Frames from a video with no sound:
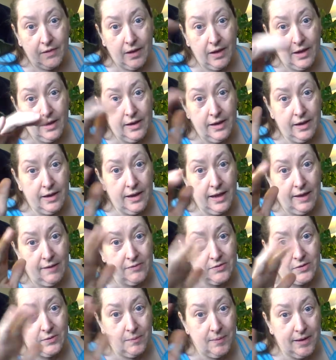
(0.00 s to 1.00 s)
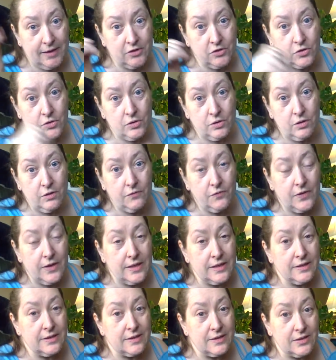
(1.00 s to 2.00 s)
and then have some extra little
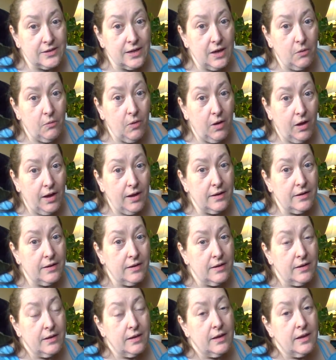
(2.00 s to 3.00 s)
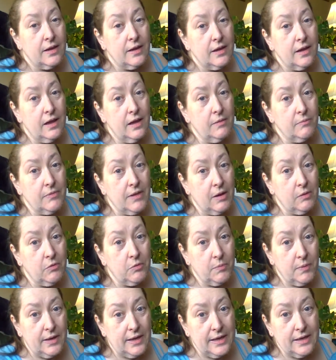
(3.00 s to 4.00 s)
fins to sew on. That would
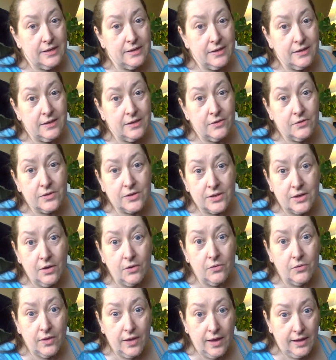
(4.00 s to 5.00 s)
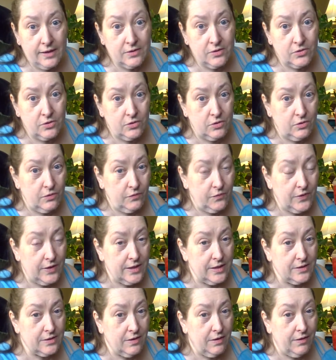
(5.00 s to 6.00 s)
be easy to sew the extra little
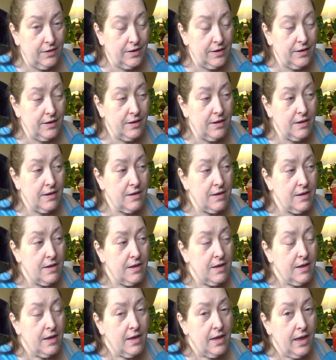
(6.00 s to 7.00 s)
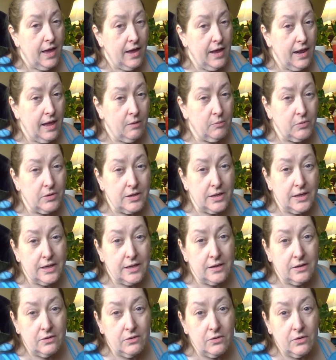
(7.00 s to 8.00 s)
fins on, and I would need
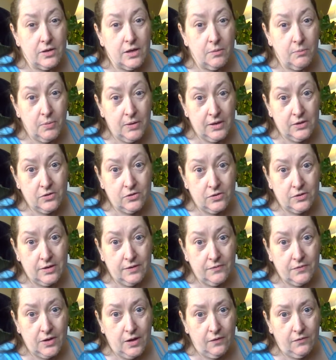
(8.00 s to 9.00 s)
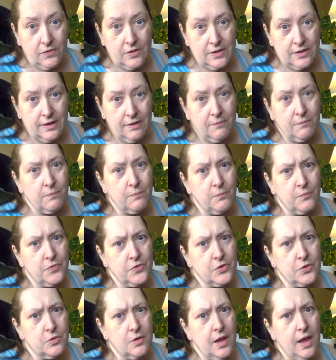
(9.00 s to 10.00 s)
to look at pictures of dolphins.
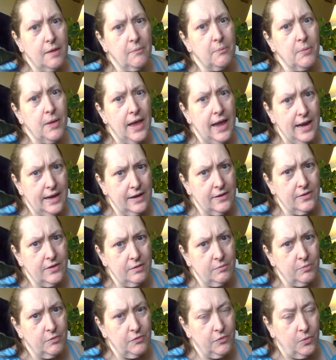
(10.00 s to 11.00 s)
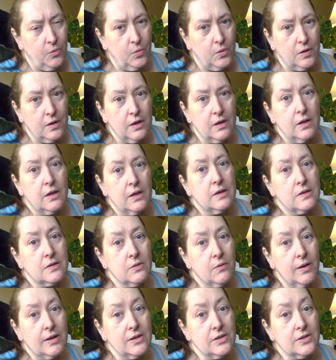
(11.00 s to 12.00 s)
I painted them before,
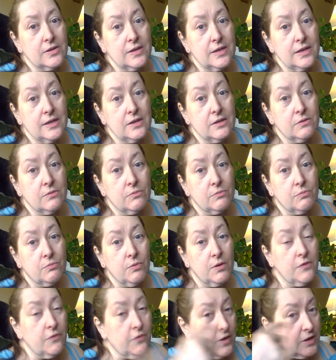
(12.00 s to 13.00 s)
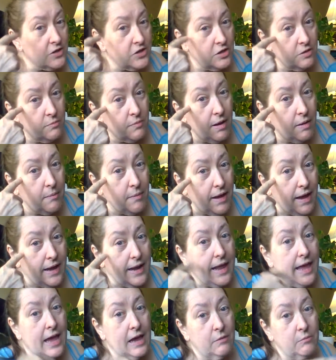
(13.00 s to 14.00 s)
so I just need to refresh in my
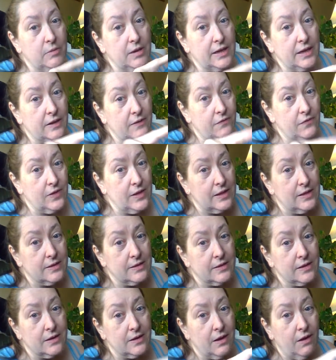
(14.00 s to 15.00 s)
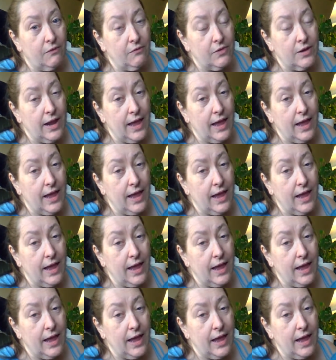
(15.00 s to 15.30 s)
mind how many fins a dolphin